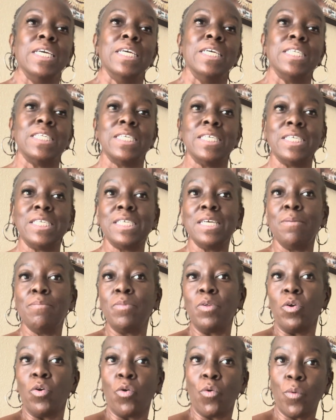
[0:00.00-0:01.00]
to
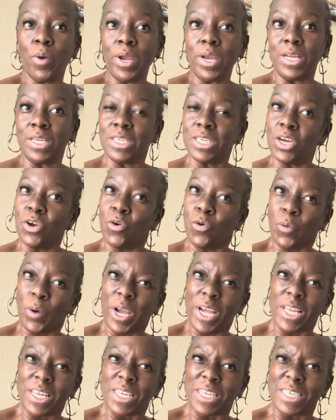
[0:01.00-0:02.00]
something great, to
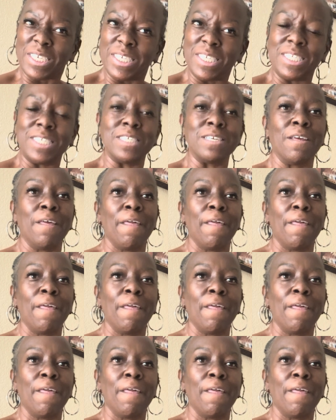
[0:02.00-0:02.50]
greatness,